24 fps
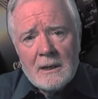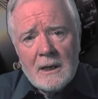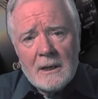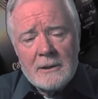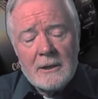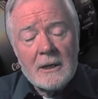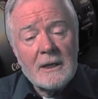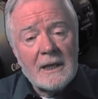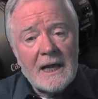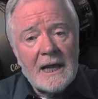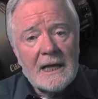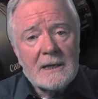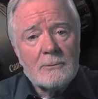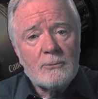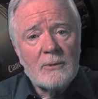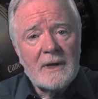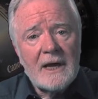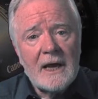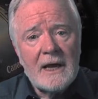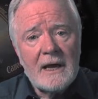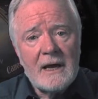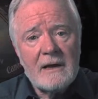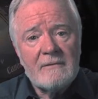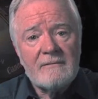On the other hand,
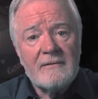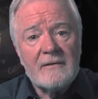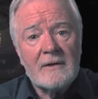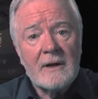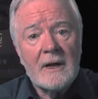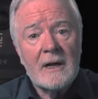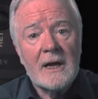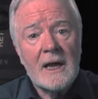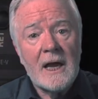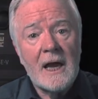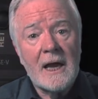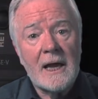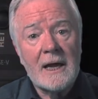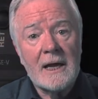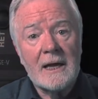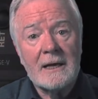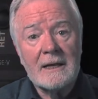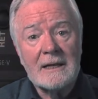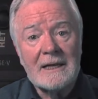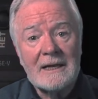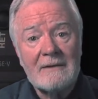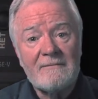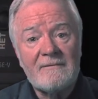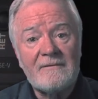we have
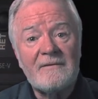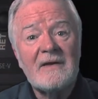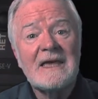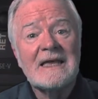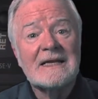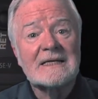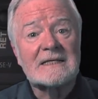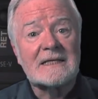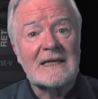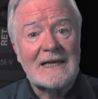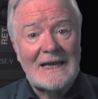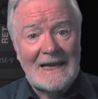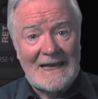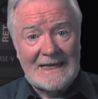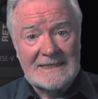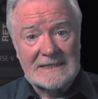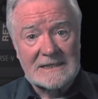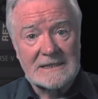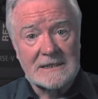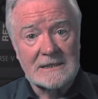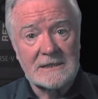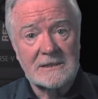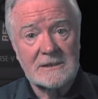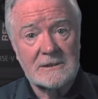uh, field
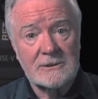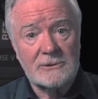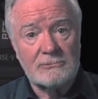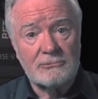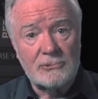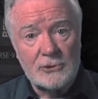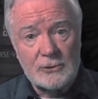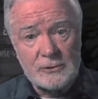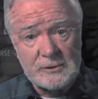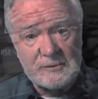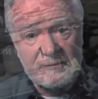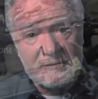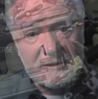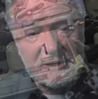lenses used